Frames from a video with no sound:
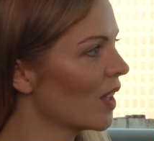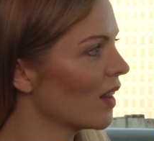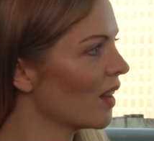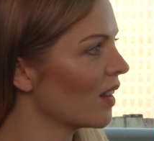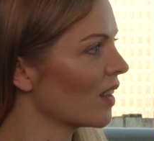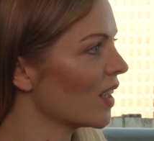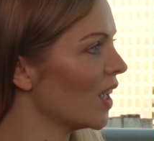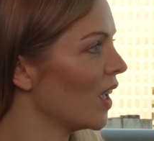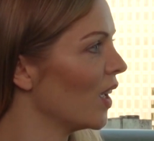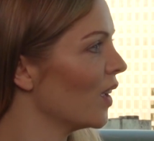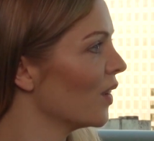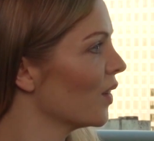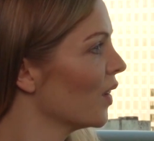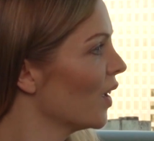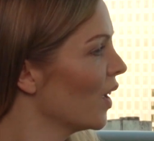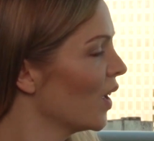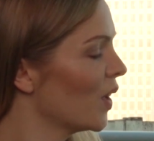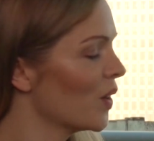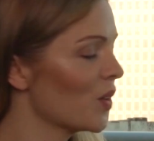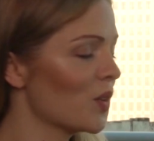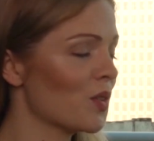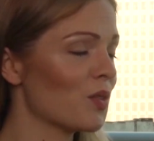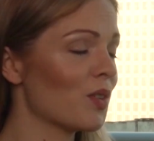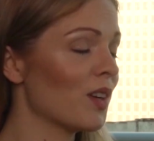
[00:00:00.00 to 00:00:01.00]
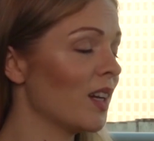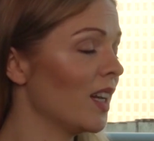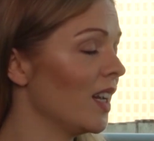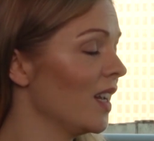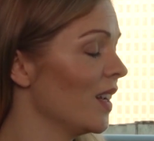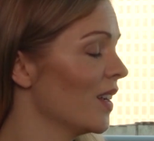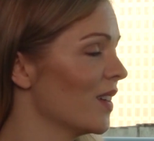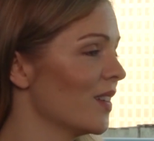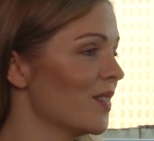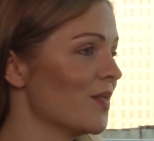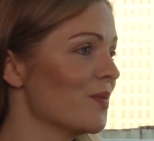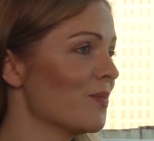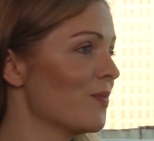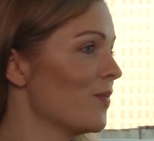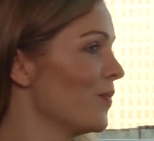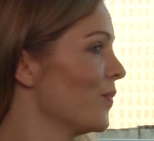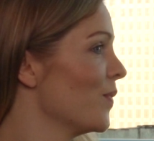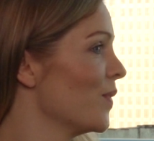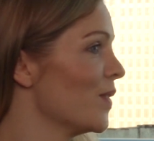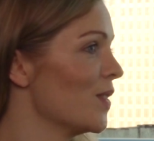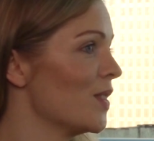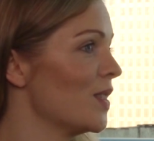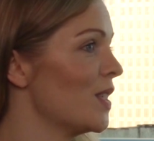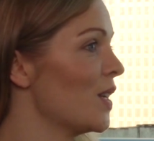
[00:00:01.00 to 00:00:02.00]
Thank you. 3
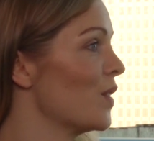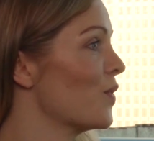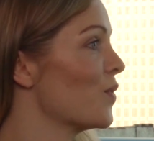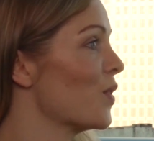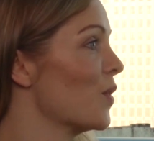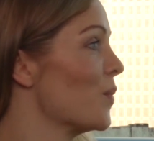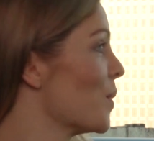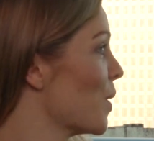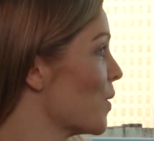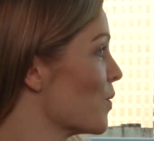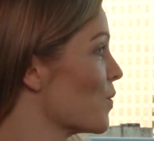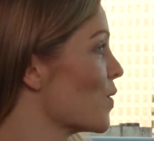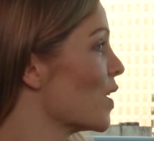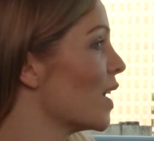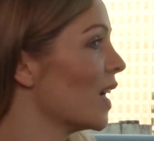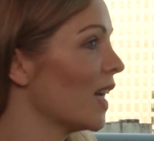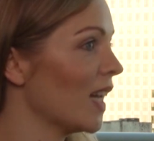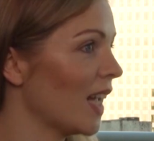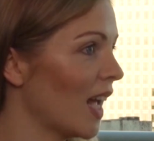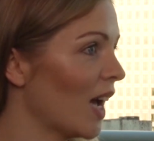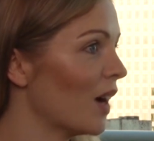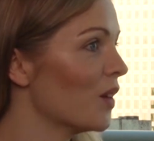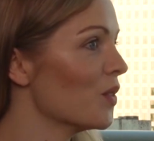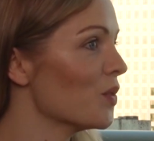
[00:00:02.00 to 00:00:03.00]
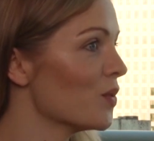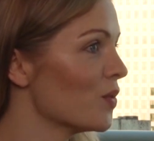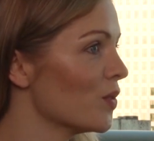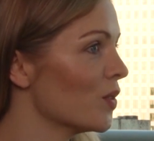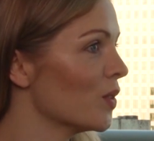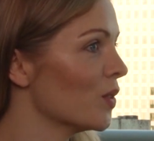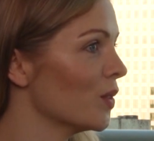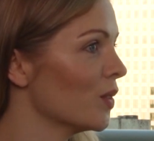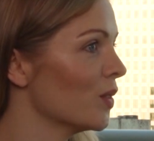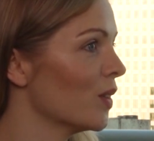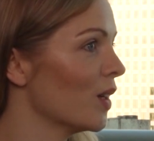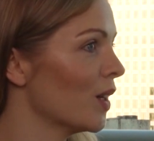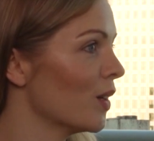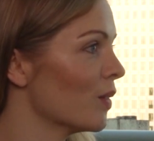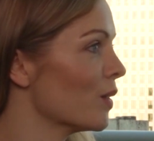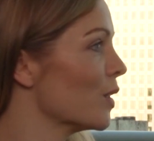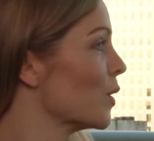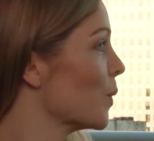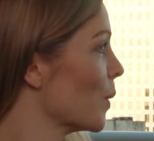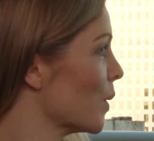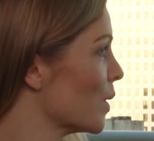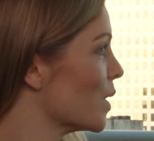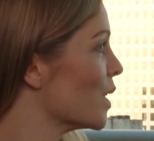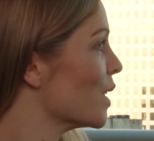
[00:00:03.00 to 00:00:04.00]
different but really helpful
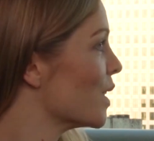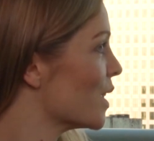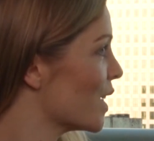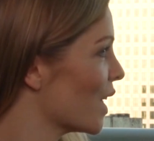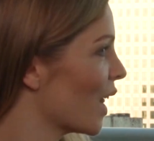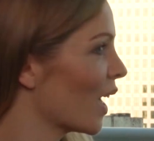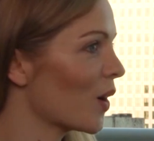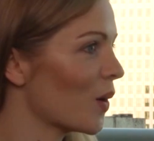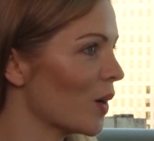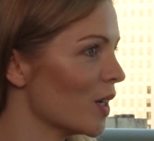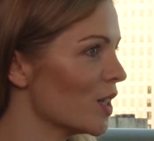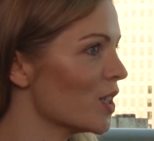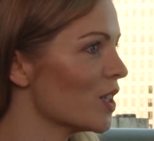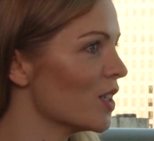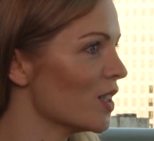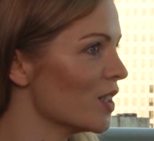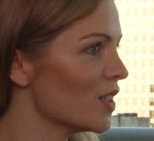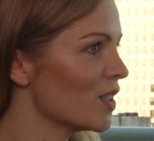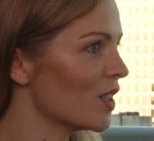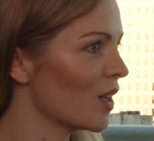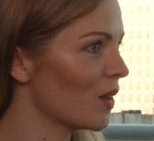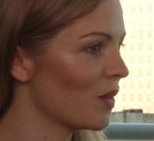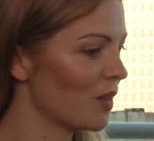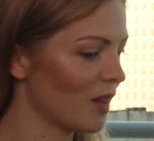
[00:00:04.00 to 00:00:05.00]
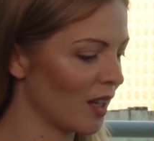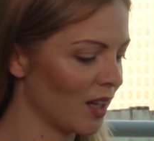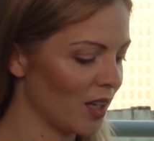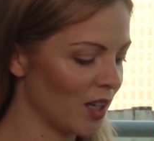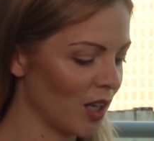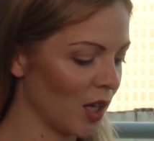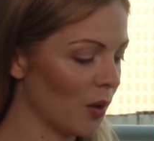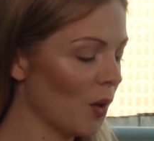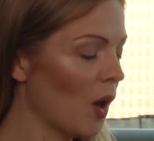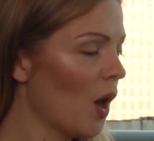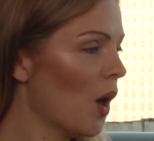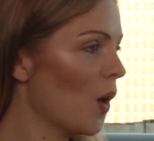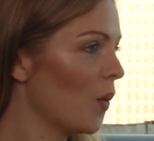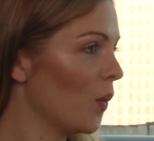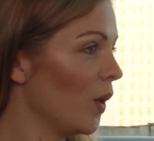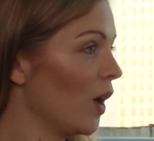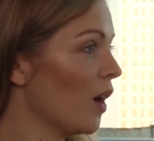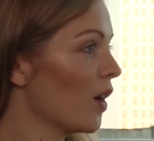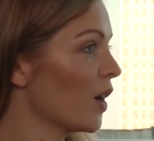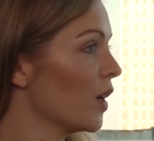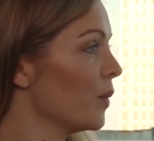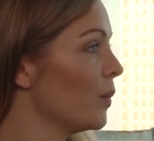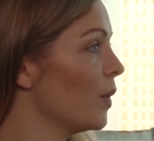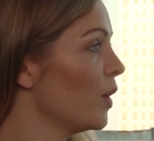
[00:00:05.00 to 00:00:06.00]
responses to that question, so thank you. We
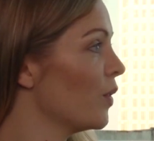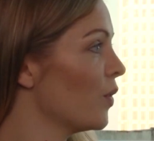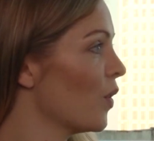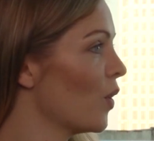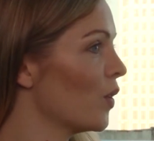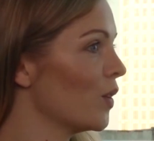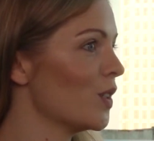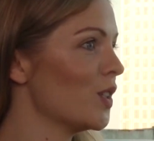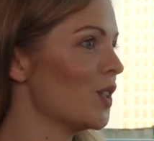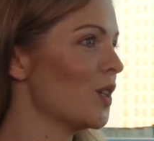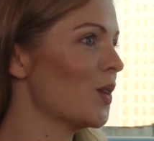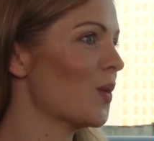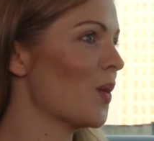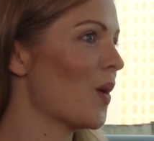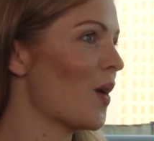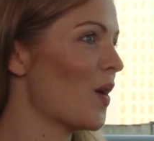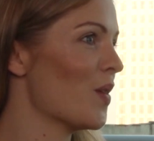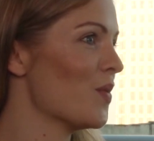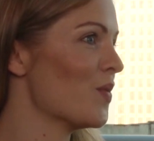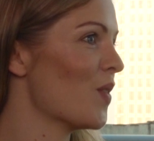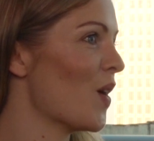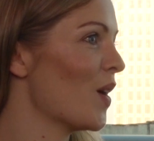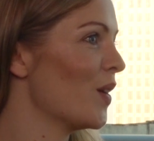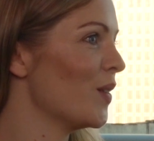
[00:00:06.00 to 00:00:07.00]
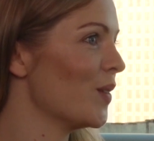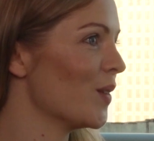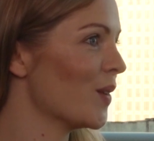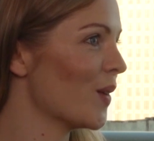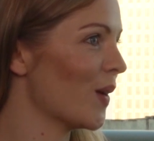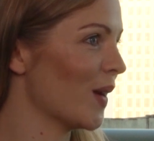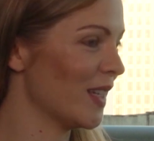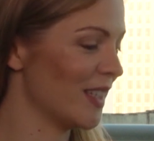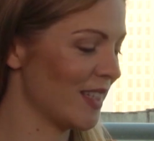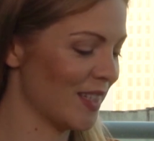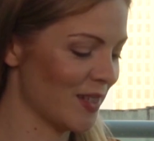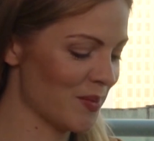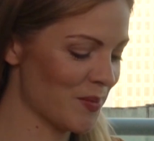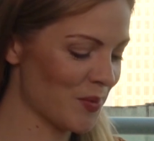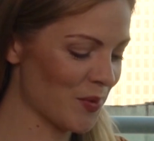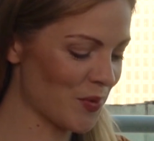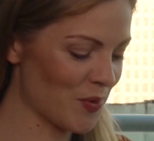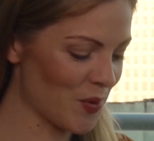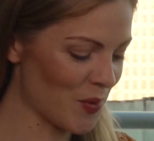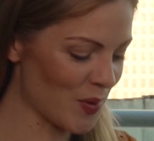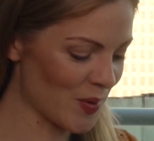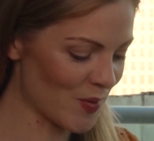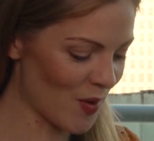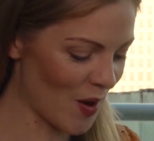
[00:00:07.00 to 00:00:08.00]
are going to move on to our final question
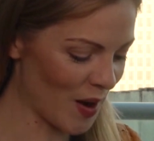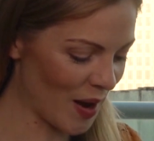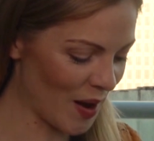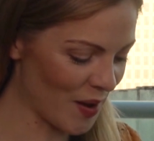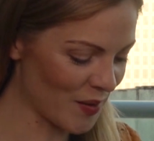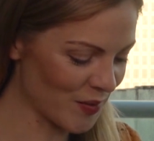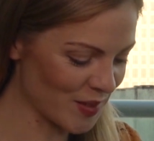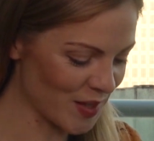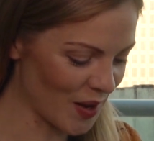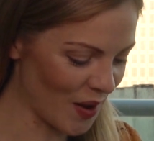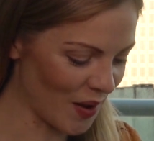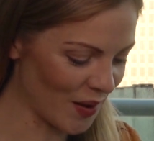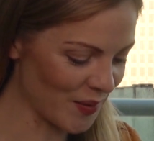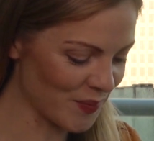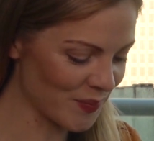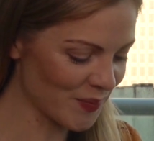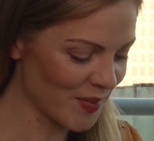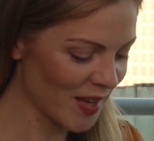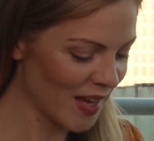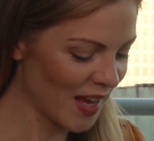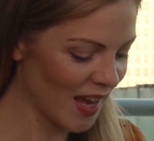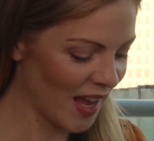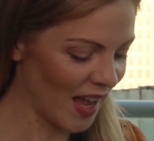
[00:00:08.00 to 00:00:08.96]
before we run out of time.